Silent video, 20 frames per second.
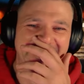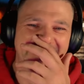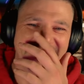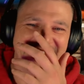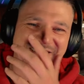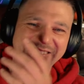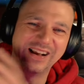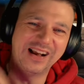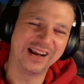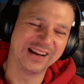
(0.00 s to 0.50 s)

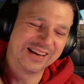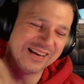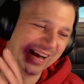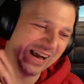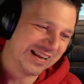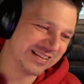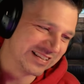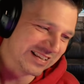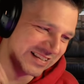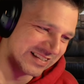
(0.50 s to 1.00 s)
Right,
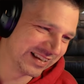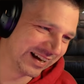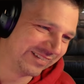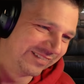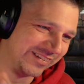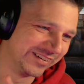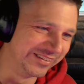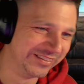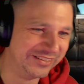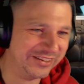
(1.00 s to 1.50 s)
guys, that's
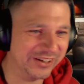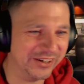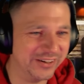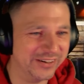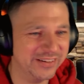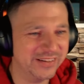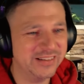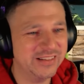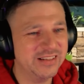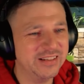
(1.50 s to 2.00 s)
all I'm
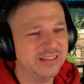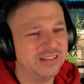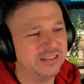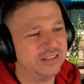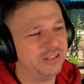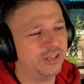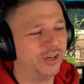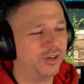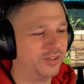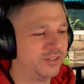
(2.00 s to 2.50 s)
done.
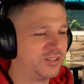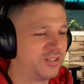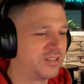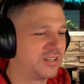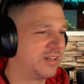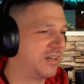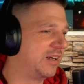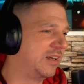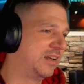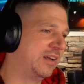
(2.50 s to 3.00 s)
Yo, just...
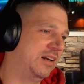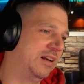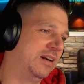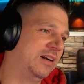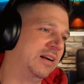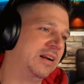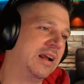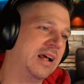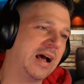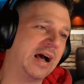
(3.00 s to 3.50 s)

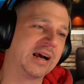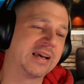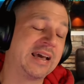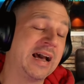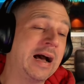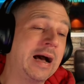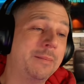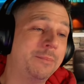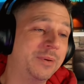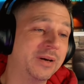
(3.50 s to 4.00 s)
Uh, I
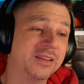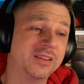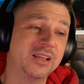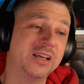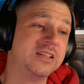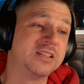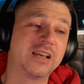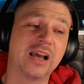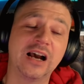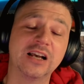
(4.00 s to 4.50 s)
can't big
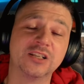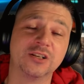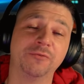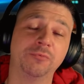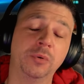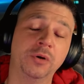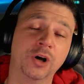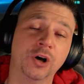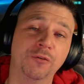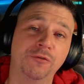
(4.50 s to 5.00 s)
these guys
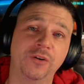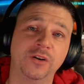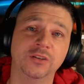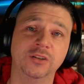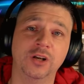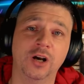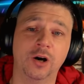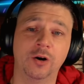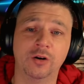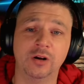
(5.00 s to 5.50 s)
up enough,
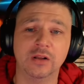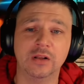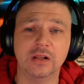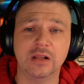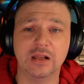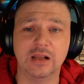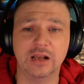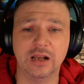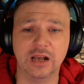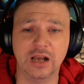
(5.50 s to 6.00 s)
and yo,
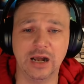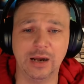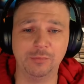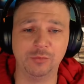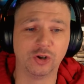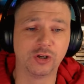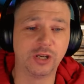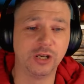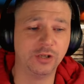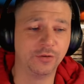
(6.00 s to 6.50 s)
uh, I'm
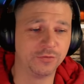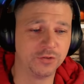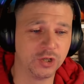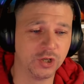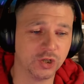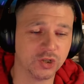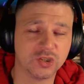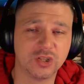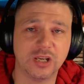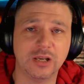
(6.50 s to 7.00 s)
lucky enough to
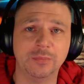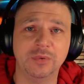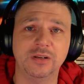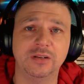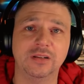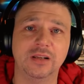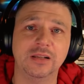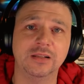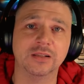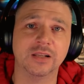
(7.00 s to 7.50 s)
go see him
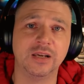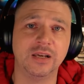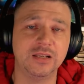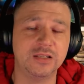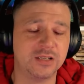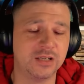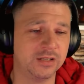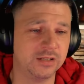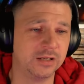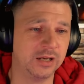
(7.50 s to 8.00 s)
in, in
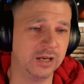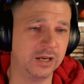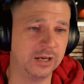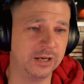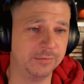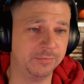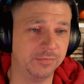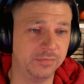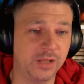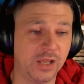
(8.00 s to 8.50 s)
Leeds in
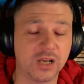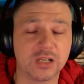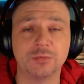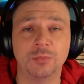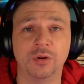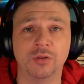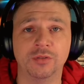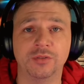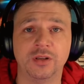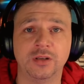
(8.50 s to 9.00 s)
uh,
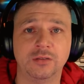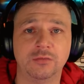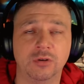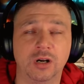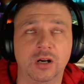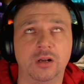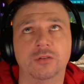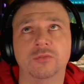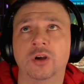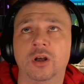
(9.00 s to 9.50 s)
next month, in...
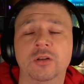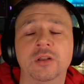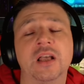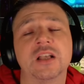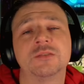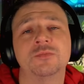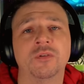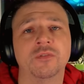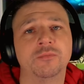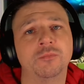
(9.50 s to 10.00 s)
Well, not
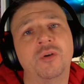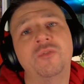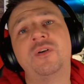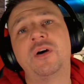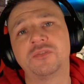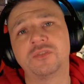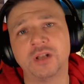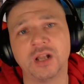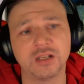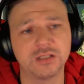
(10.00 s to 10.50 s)
next month, month
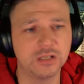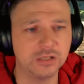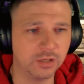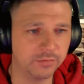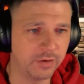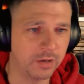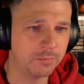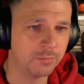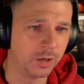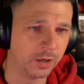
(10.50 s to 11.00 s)
after next in
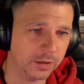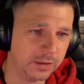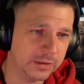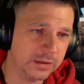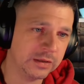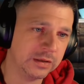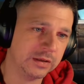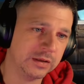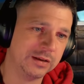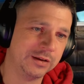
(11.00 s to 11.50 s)
November.
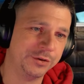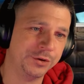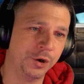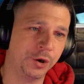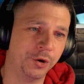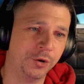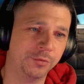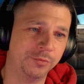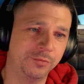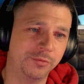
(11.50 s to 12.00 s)

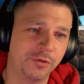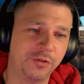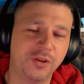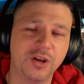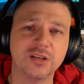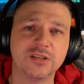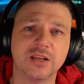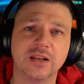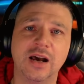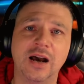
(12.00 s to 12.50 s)
Yo,
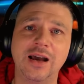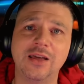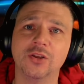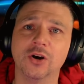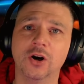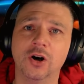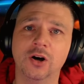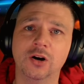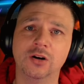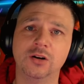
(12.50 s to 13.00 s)
Thursday night,
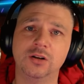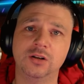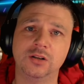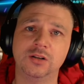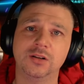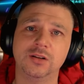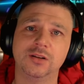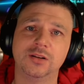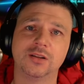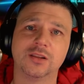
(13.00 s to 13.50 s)
though.
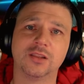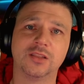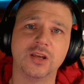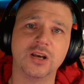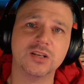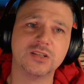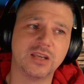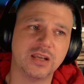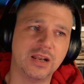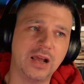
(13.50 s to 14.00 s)

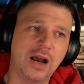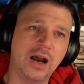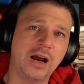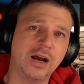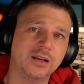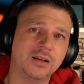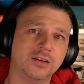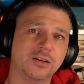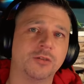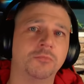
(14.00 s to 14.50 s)
Thursday
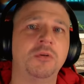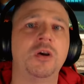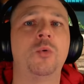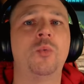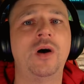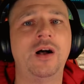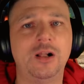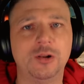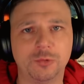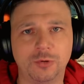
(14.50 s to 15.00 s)
night, it'll be a
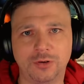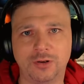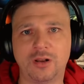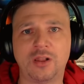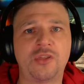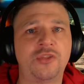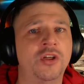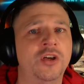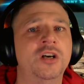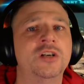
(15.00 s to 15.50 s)
wild one on
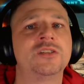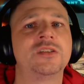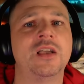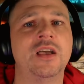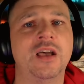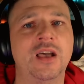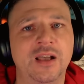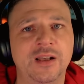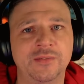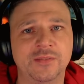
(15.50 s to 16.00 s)
a
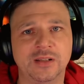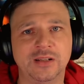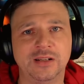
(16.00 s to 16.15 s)
Thursday.